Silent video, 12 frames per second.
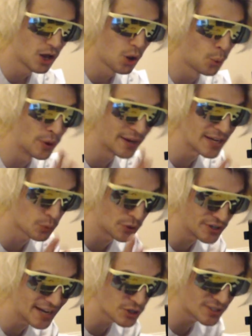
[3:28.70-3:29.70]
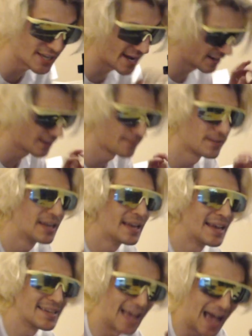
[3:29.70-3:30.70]
is
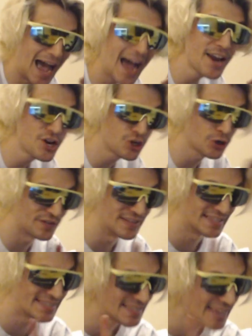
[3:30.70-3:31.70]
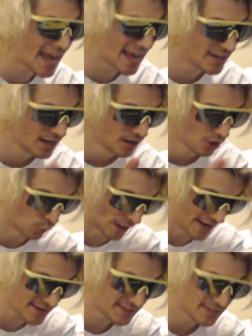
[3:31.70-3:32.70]
that I should have instead,
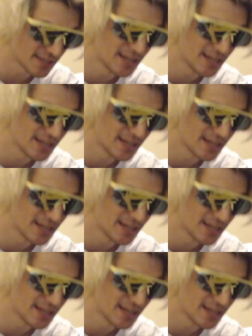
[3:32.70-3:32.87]
just